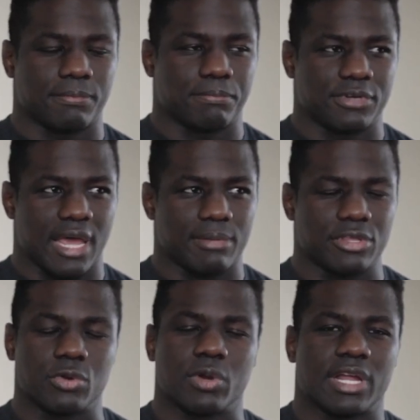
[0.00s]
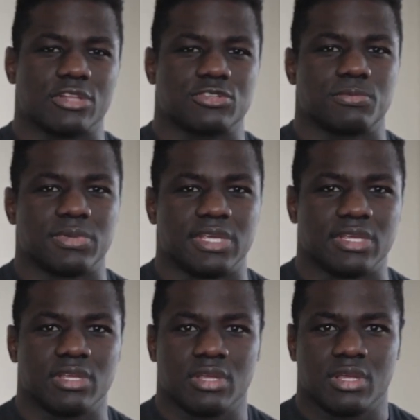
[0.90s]
predominantly your workouts would
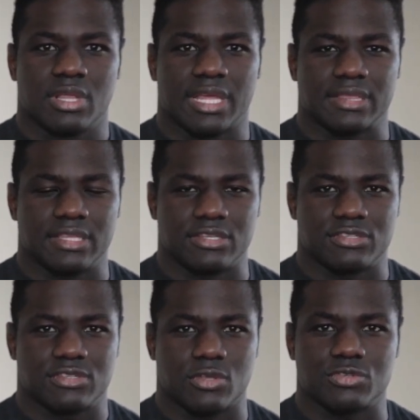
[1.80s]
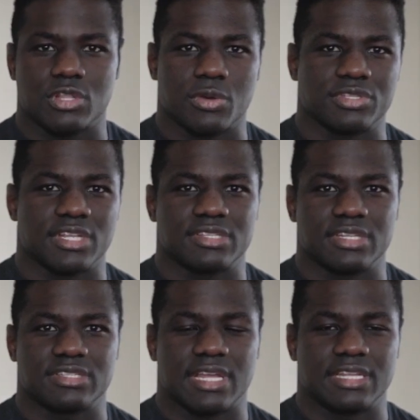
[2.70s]
be like those low intensity
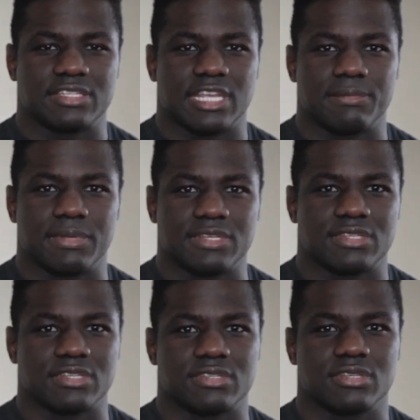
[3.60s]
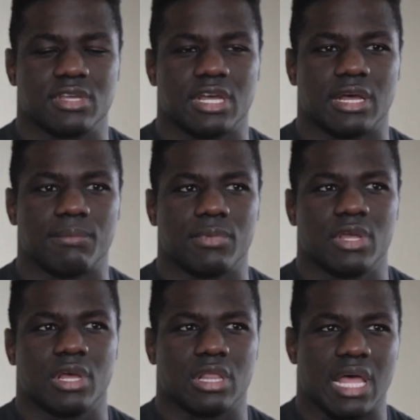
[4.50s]
steady state pieces,
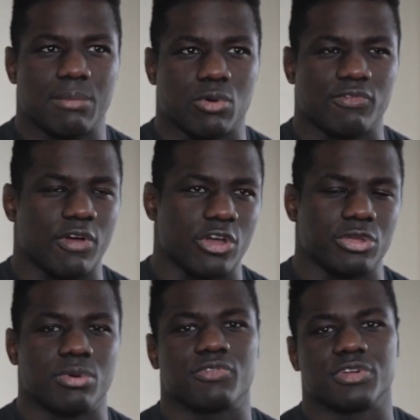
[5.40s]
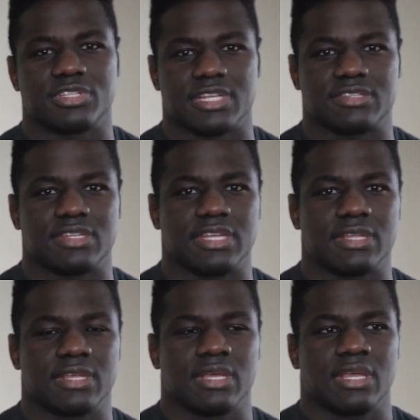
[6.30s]
a lot more volume over
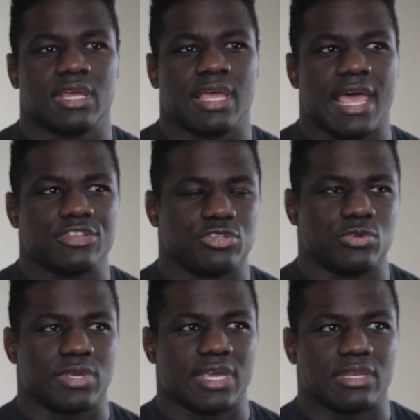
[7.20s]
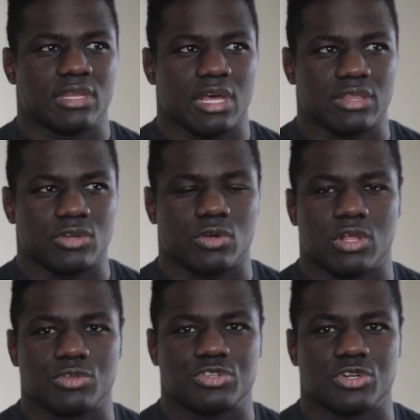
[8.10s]
intensity. As you get a little
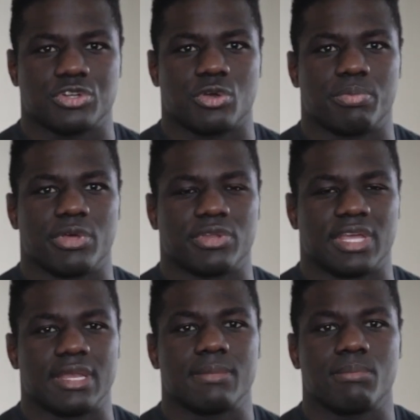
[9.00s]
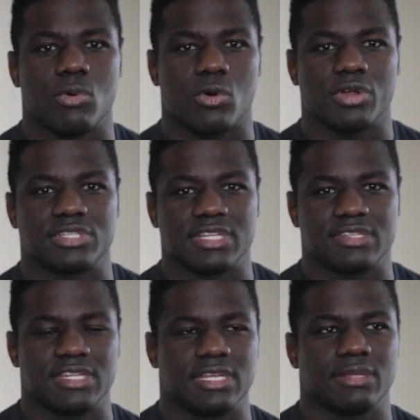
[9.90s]
closer, you'll build in more
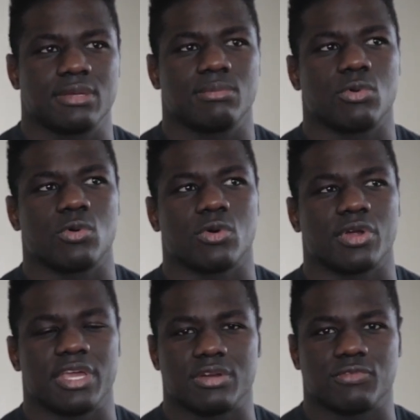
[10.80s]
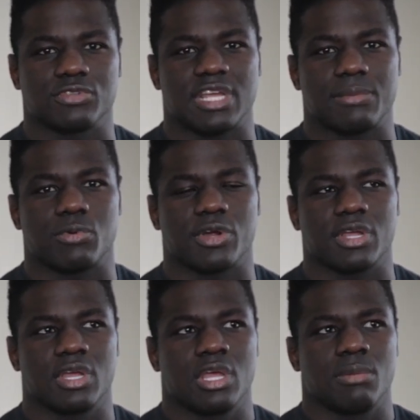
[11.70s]
intensity, more interval type
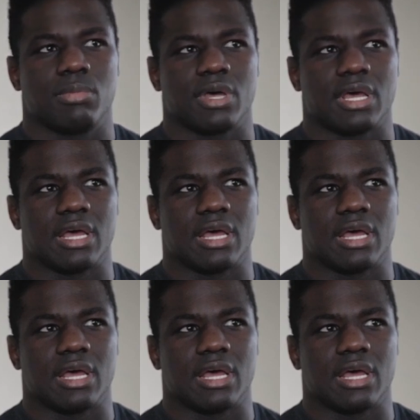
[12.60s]
work, but